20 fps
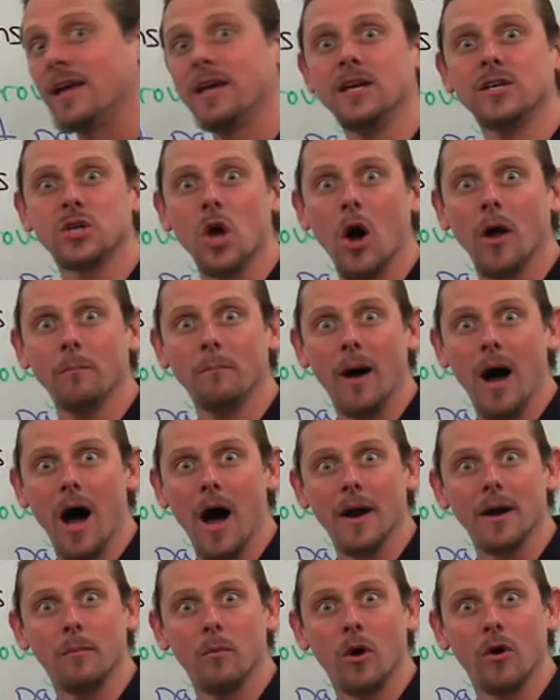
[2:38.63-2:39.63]
He's on
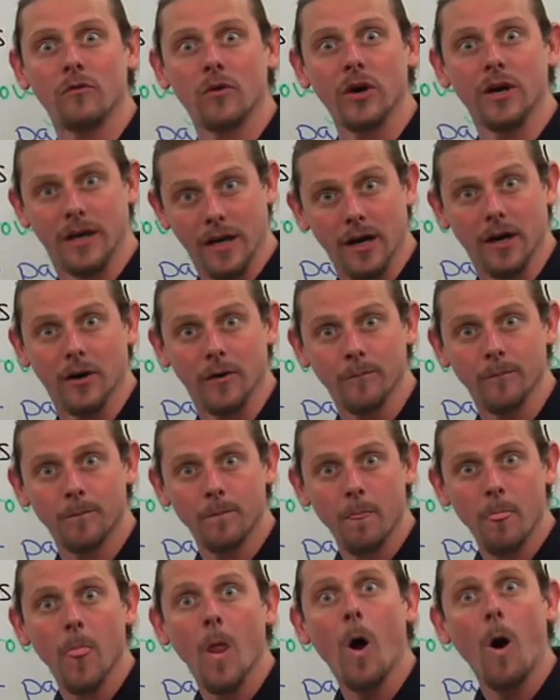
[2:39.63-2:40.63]
bottom over here.
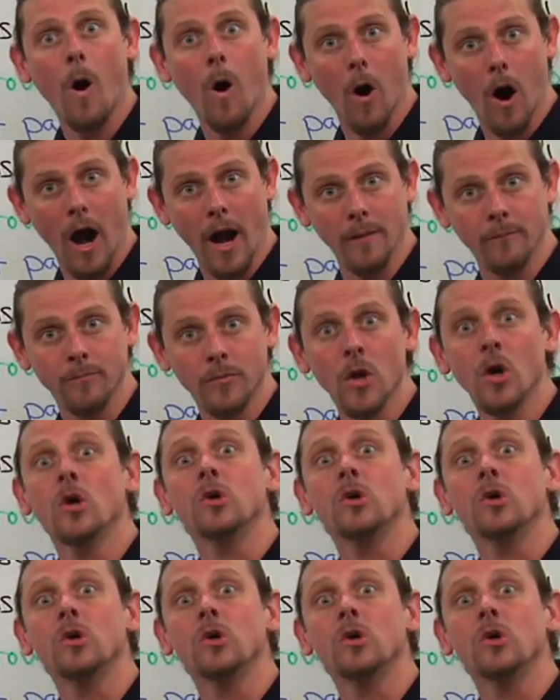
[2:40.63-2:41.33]
All right?